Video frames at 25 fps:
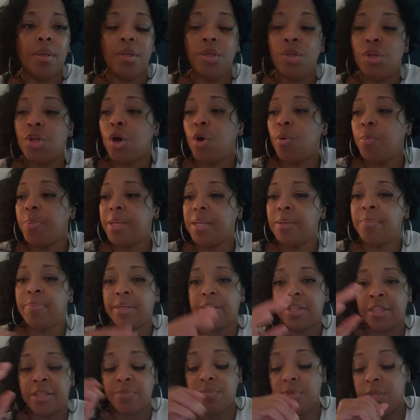
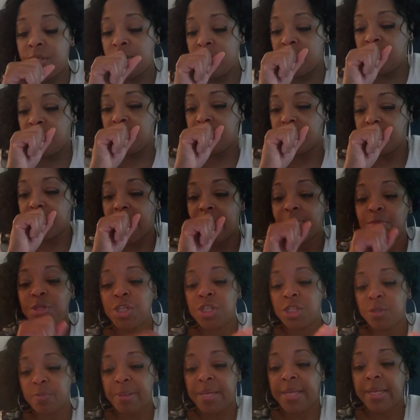But I'm
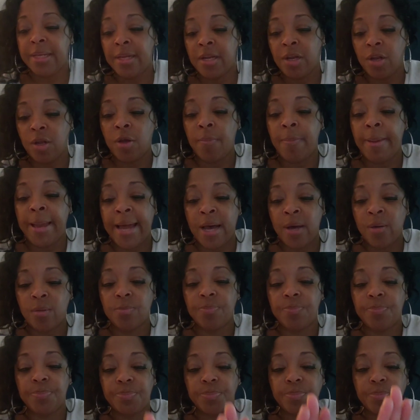just speaking
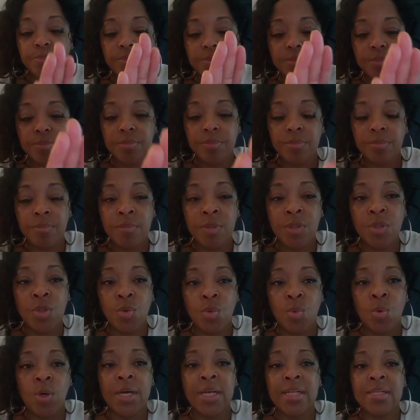about
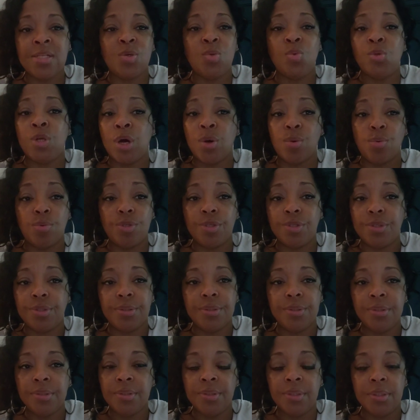the ones who don't.
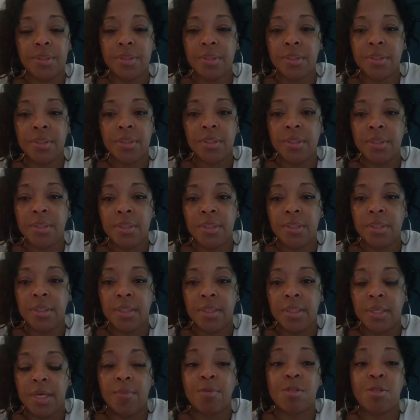
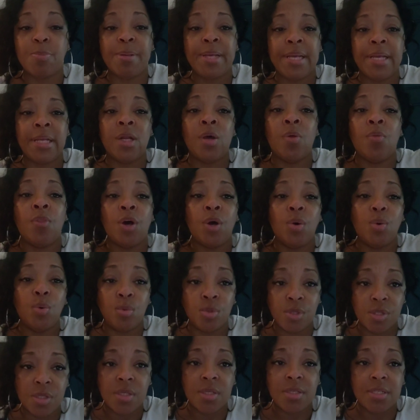I'm speaking on
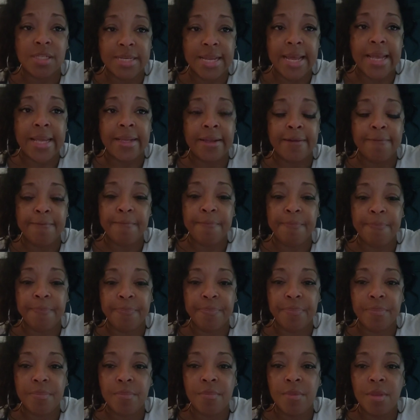those today.
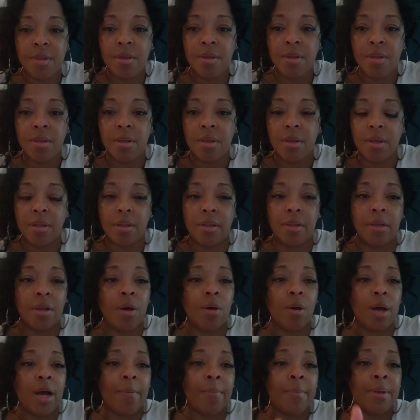
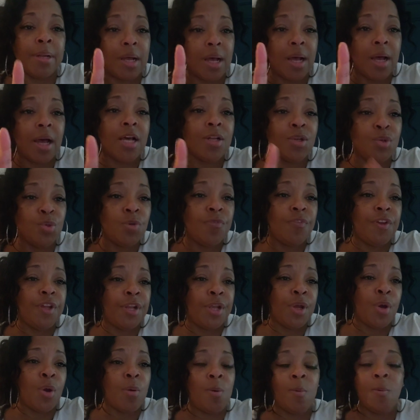I'll do a
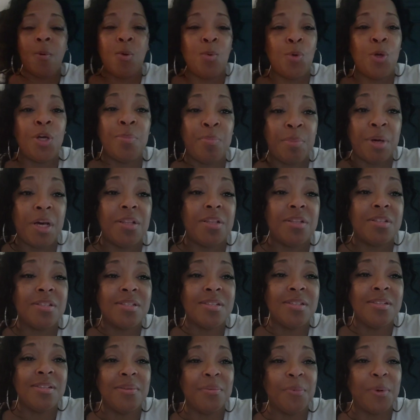video on good
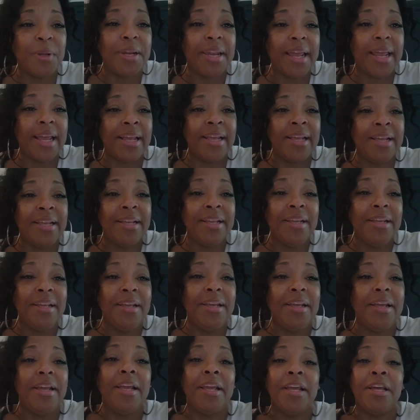mothers one day,
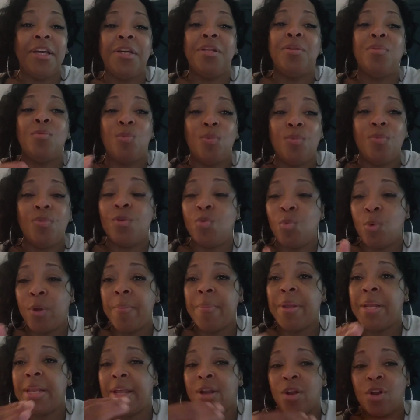and the
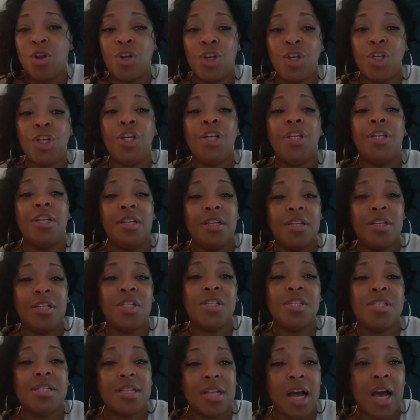women that are good and
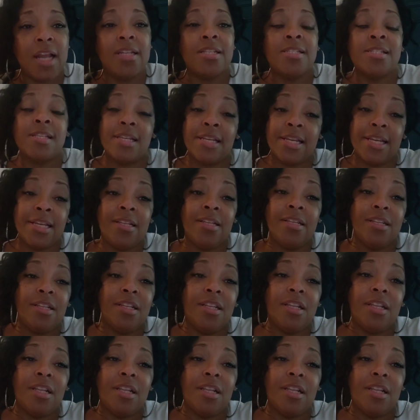just honestly